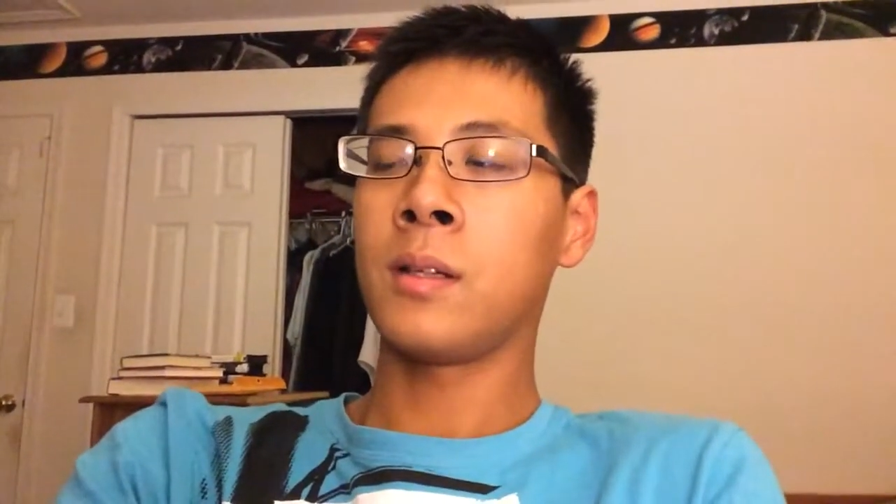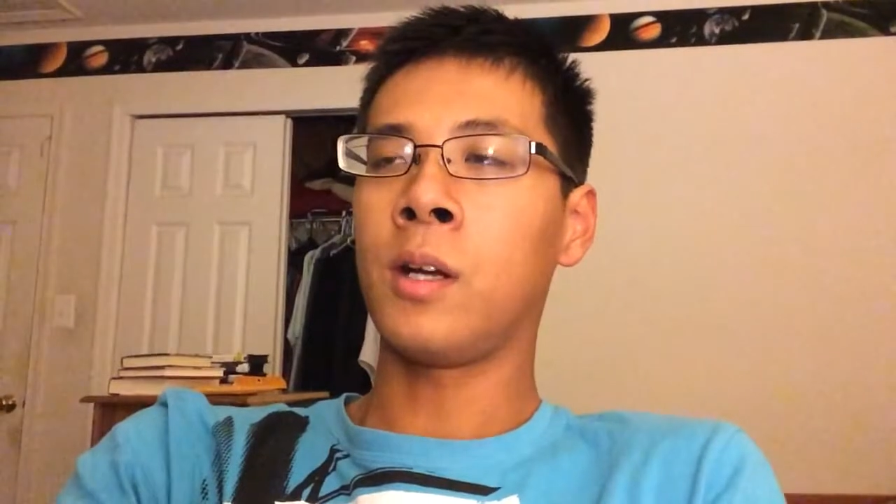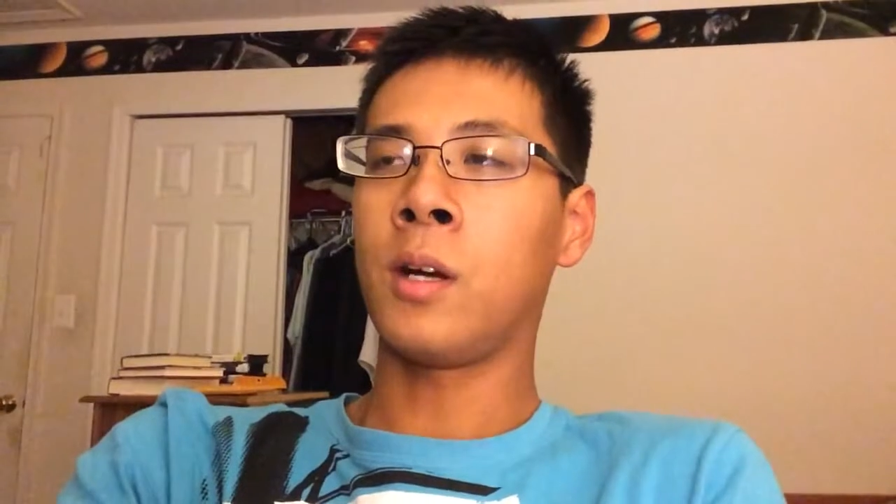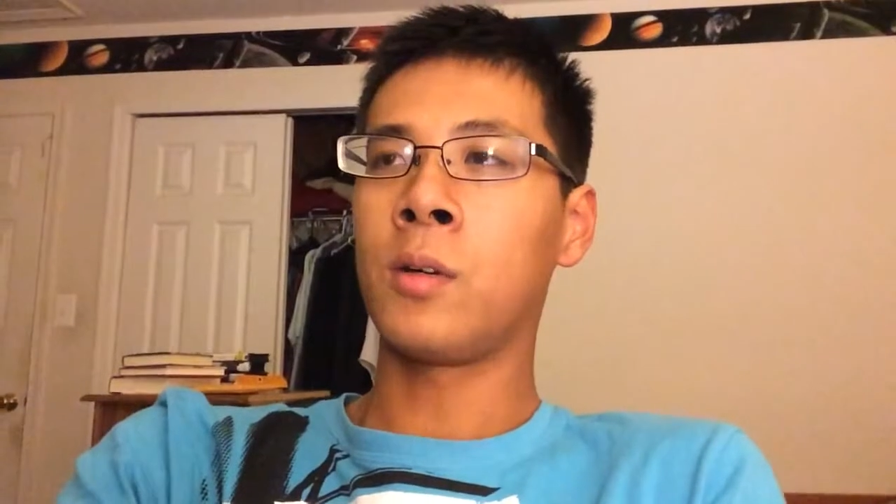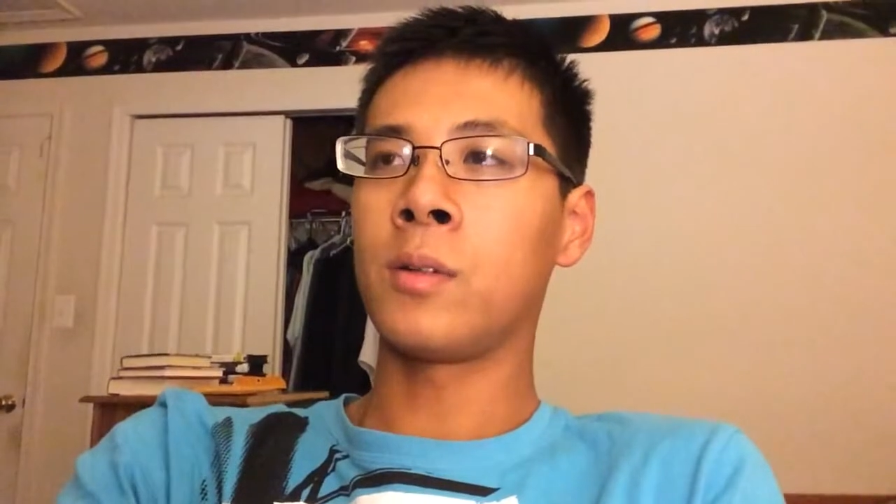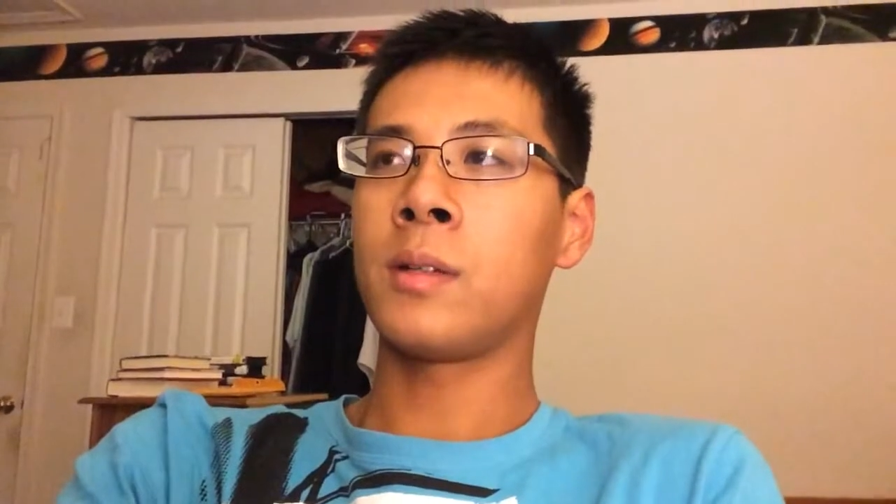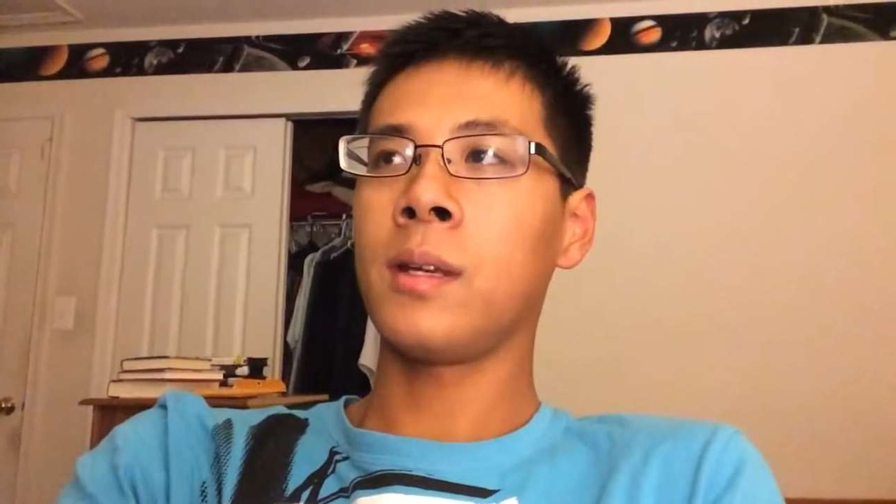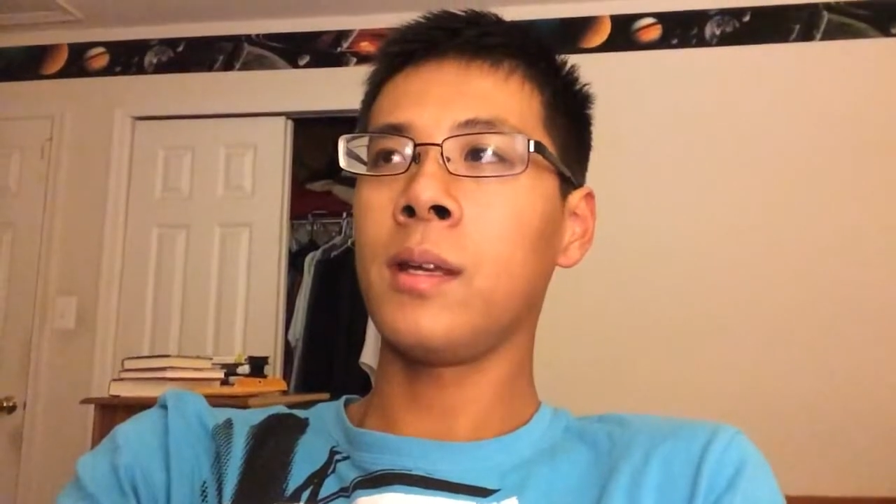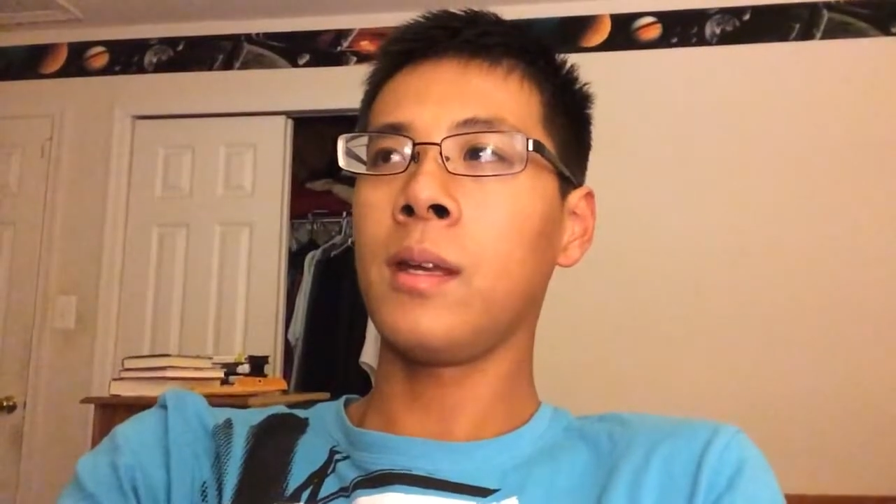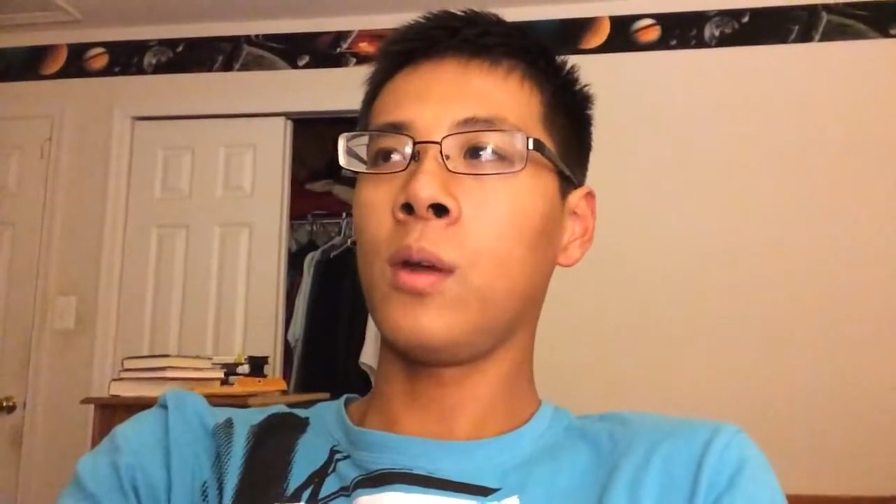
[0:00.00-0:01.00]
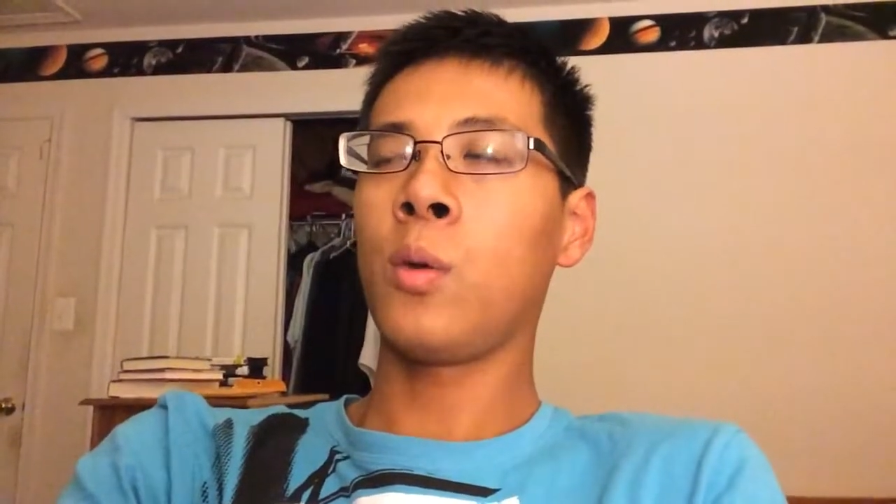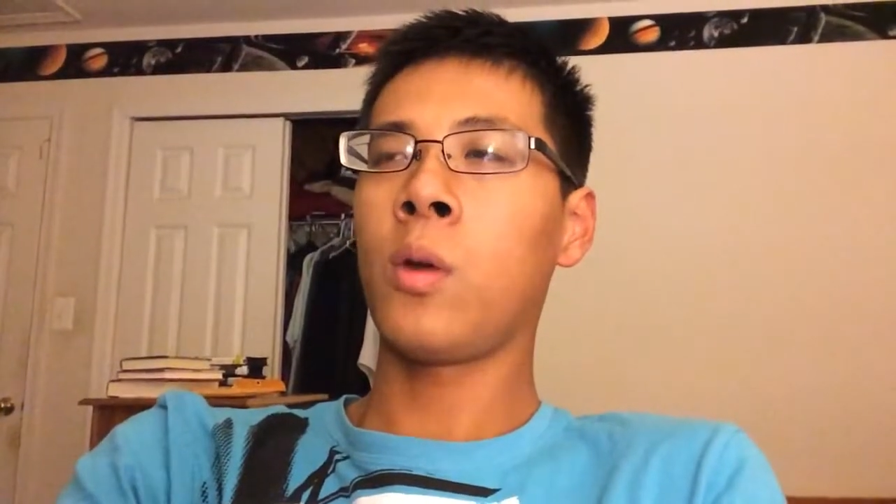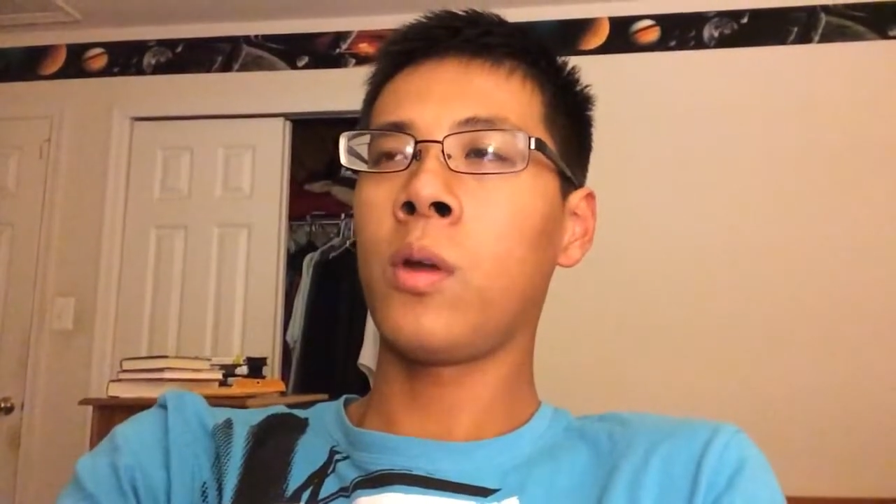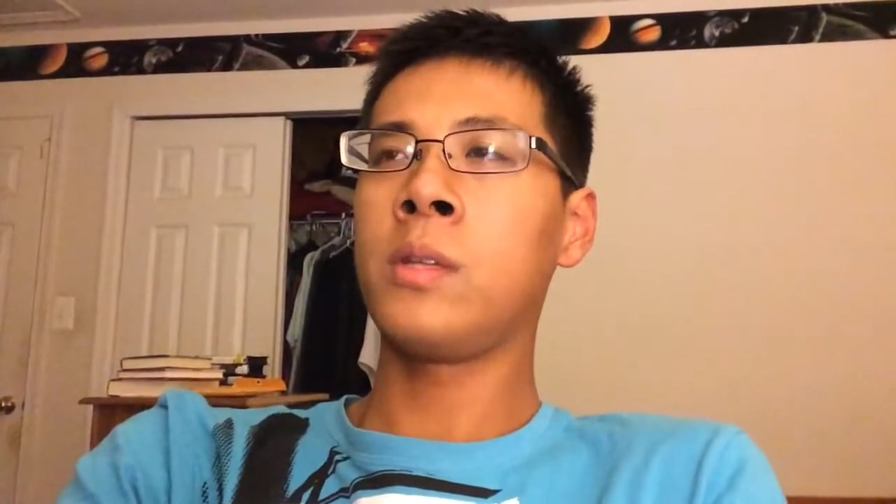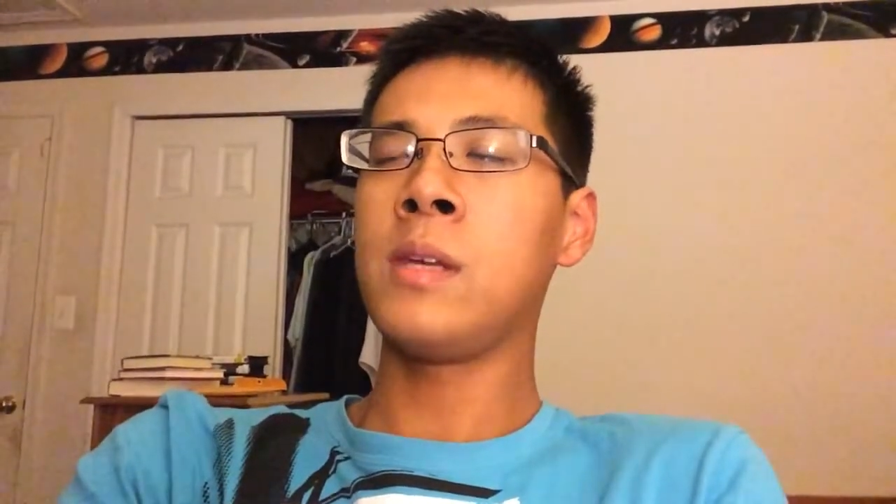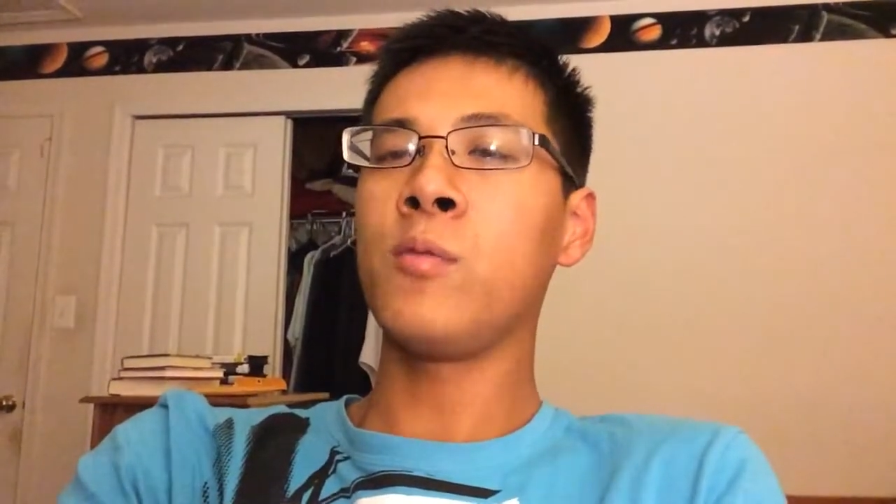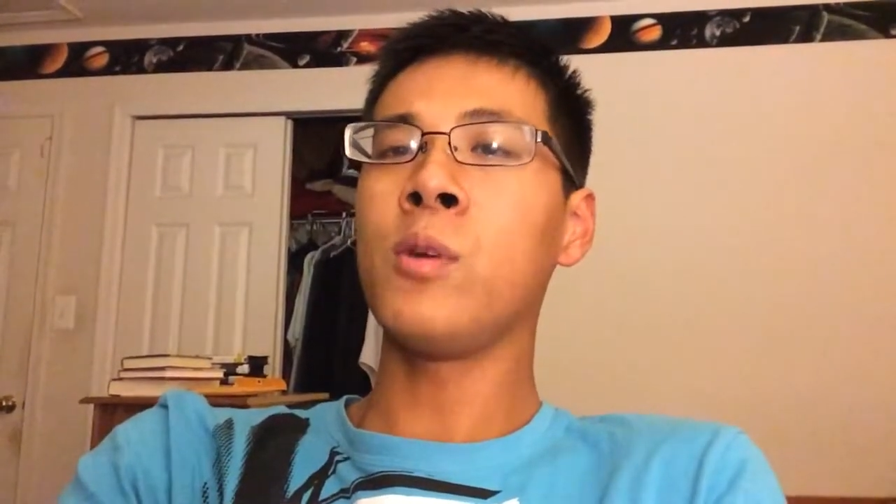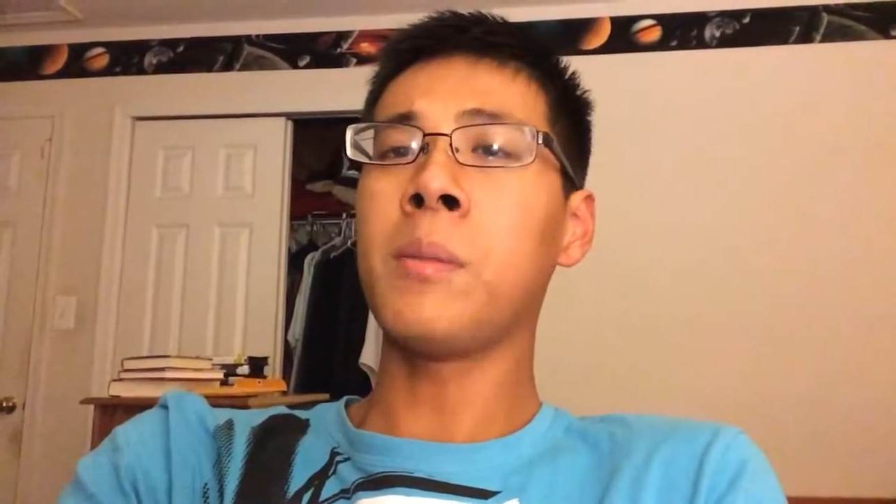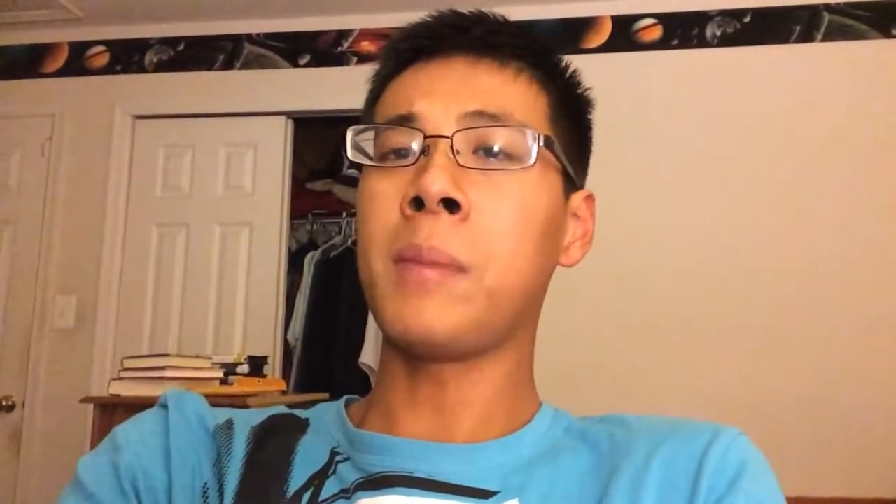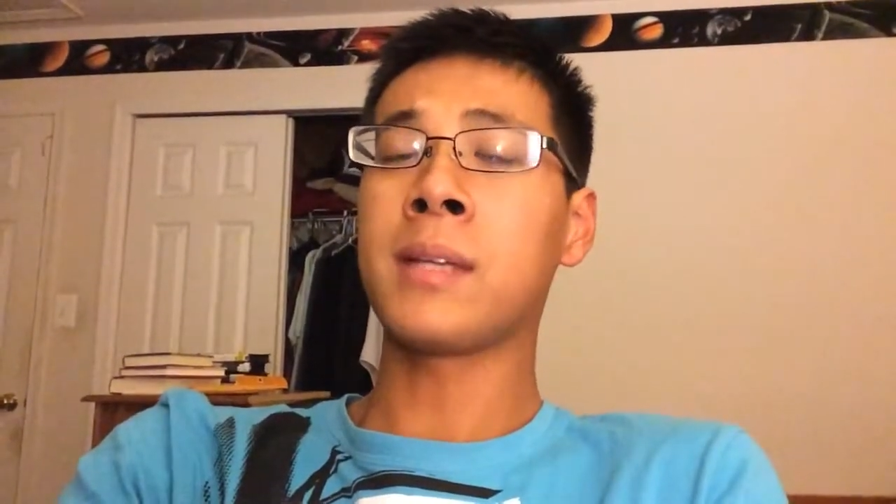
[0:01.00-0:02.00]
know, it didn't
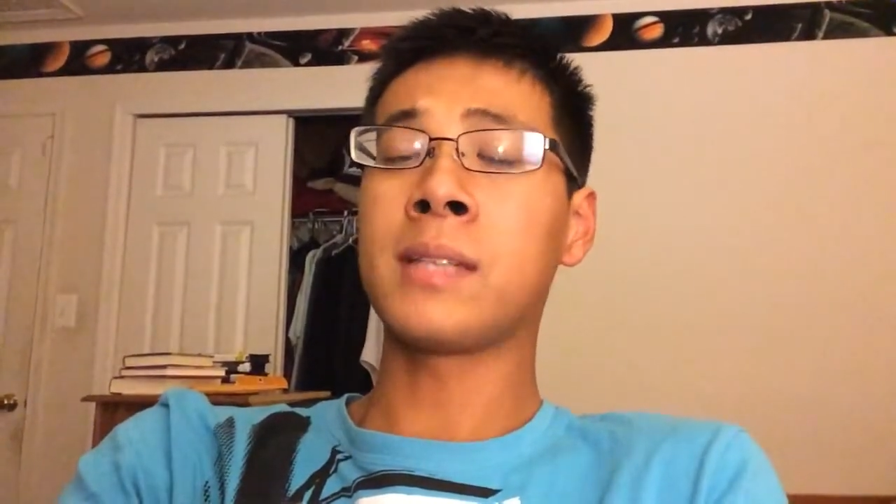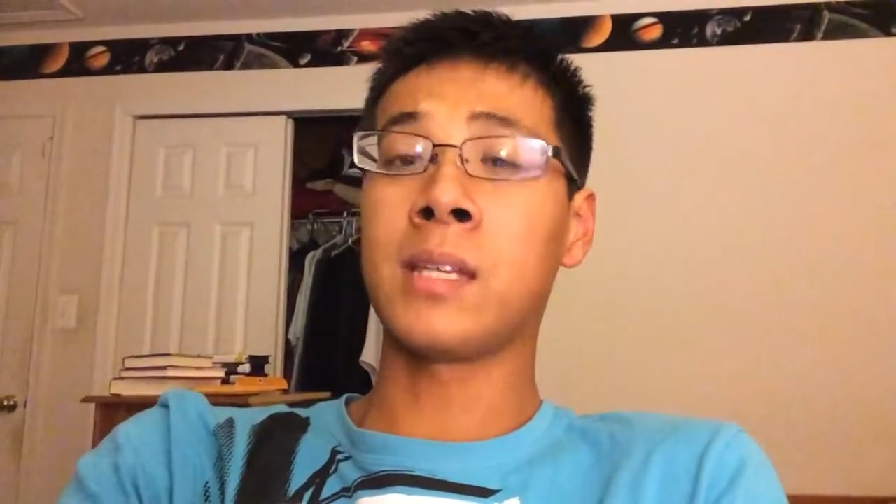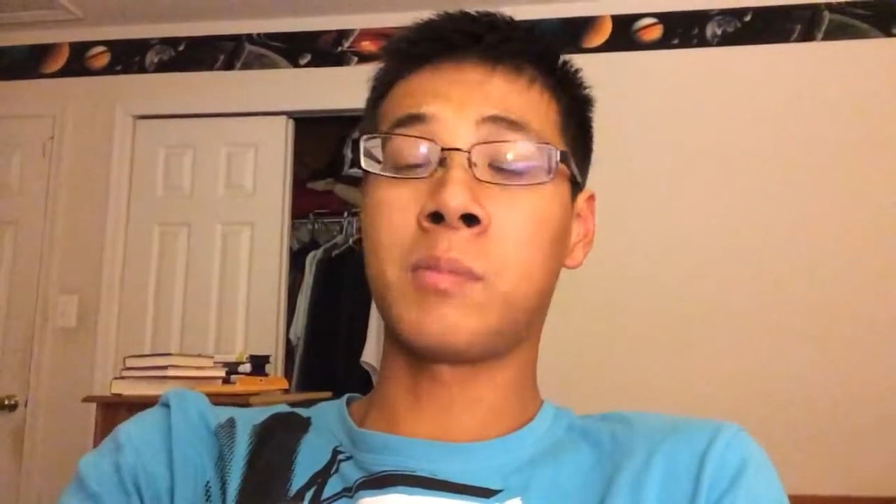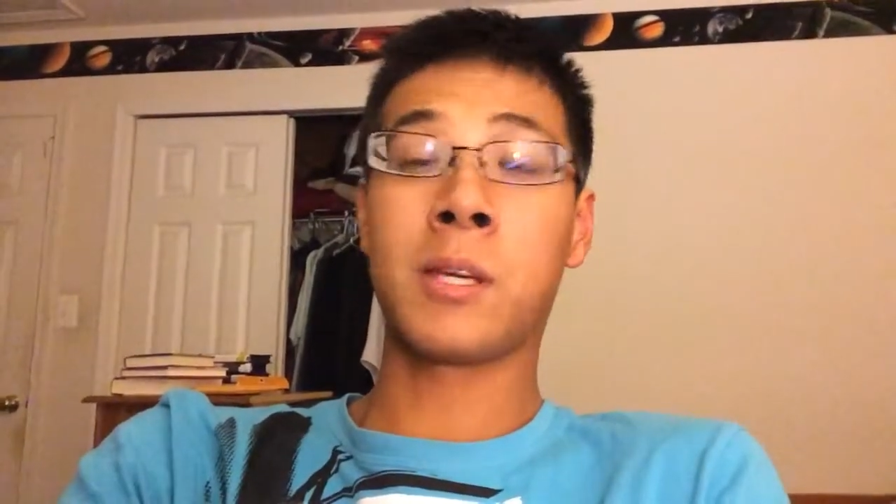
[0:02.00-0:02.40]
really make sense,